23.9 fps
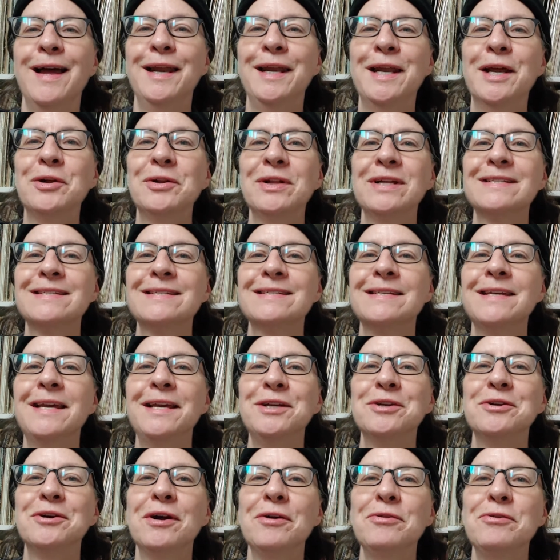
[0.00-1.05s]
Now, let's say
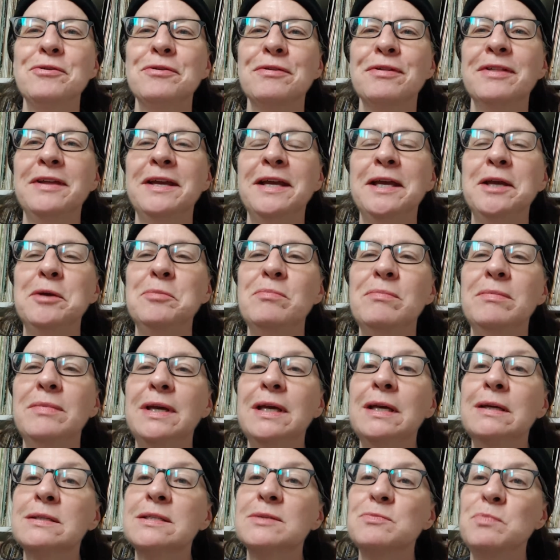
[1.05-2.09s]
your other theme
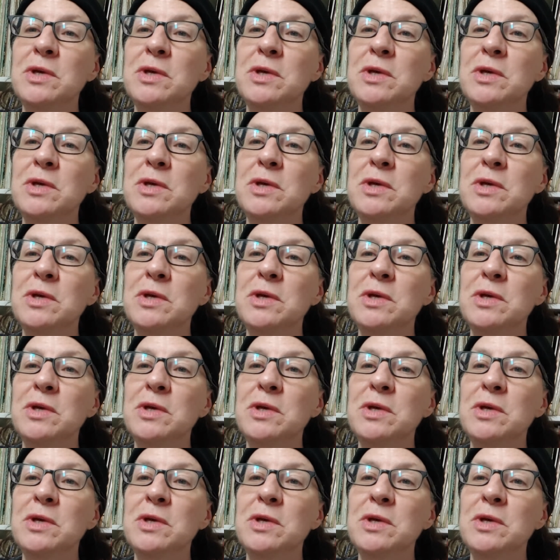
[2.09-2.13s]
is